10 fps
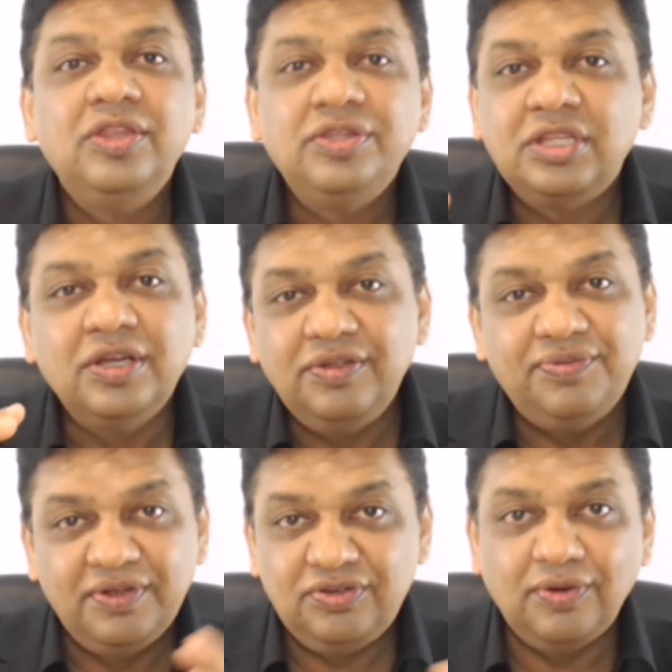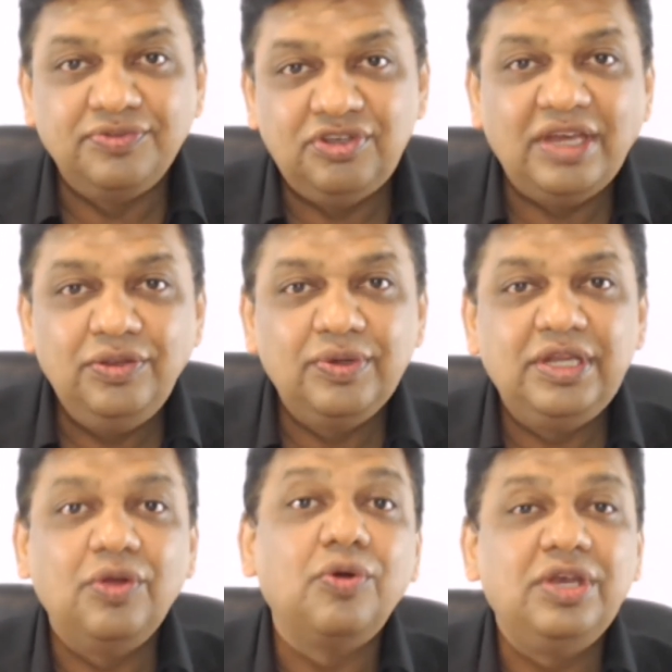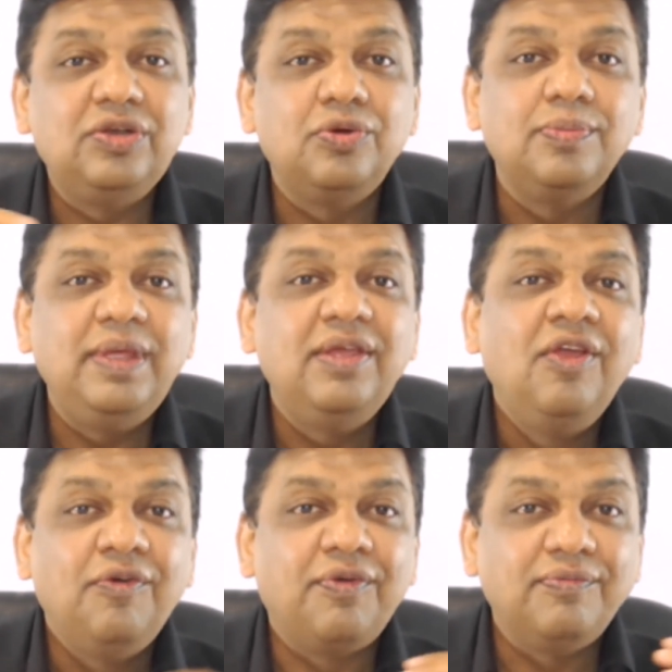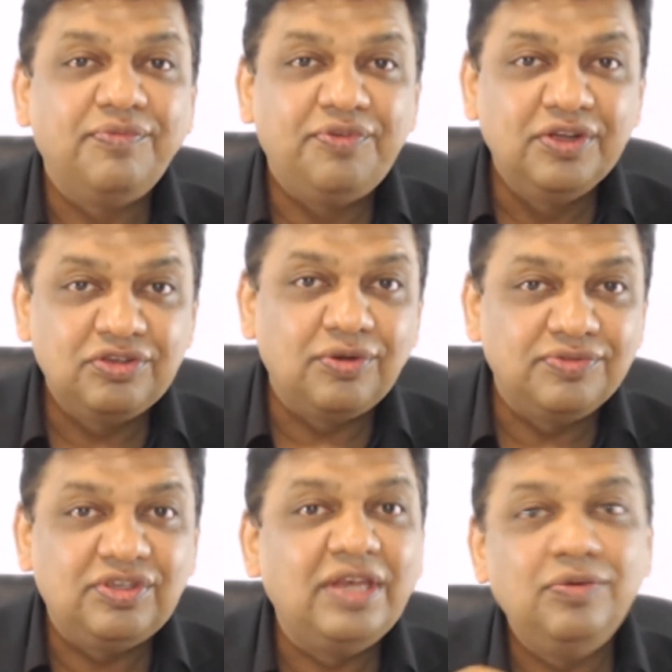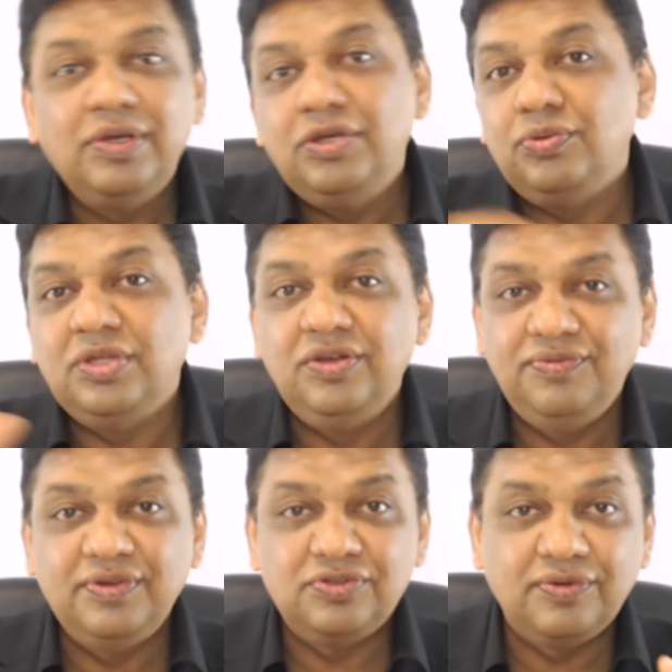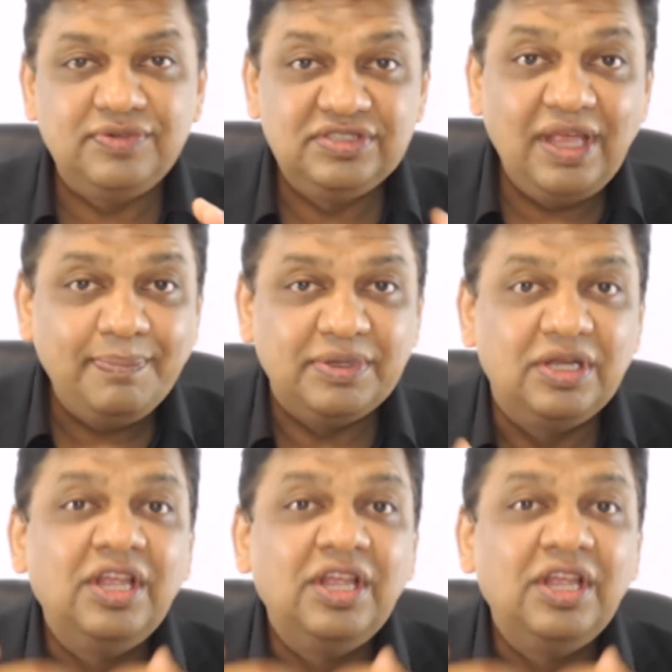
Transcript: 31st of January, or it could be from 1st of January to 31st of December,